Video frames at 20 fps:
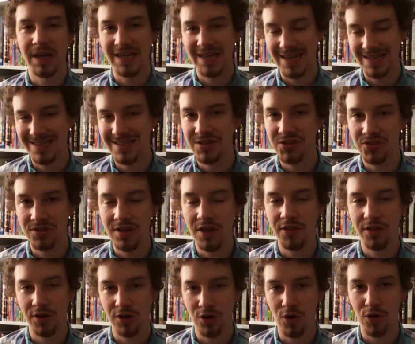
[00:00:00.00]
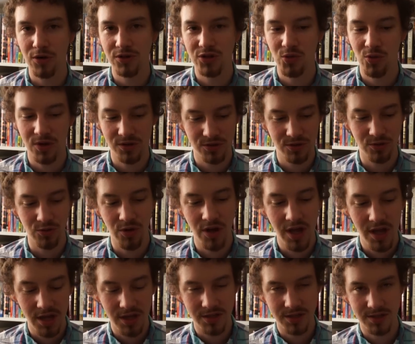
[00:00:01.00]
my guess is that they're going to want to
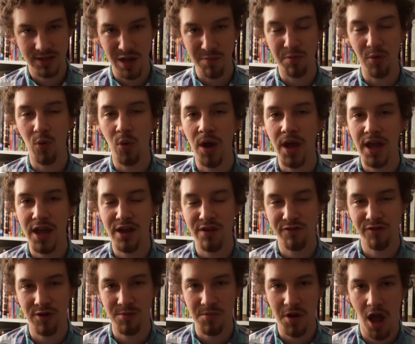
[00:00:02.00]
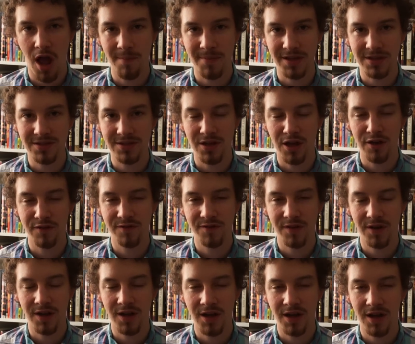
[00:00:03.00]
step away from comic stuff
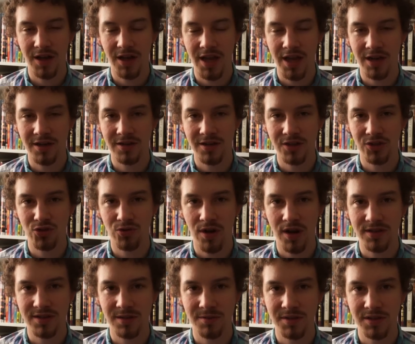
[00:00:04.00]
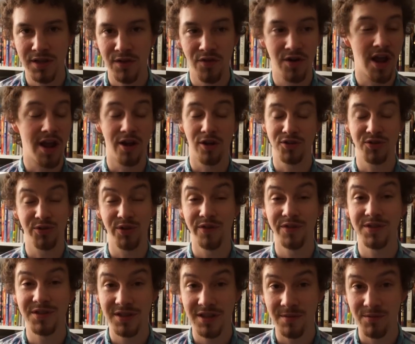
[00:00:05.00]
and try something different. I'd also love
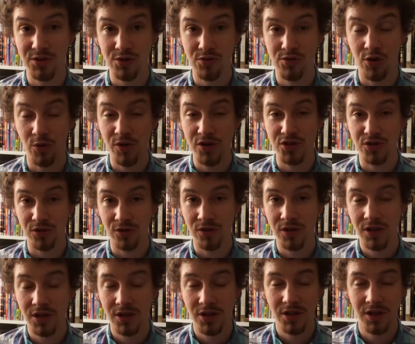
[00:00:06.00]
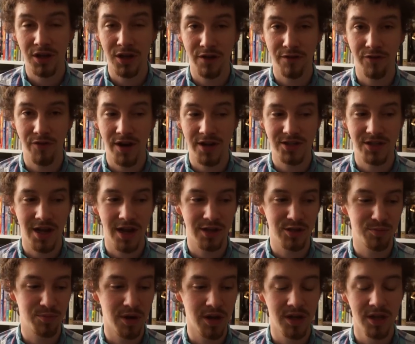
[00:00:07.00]
to see them do an original
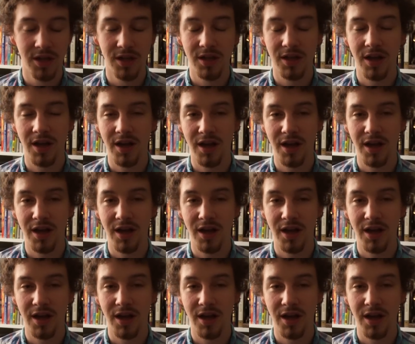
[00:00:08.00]
franchise, but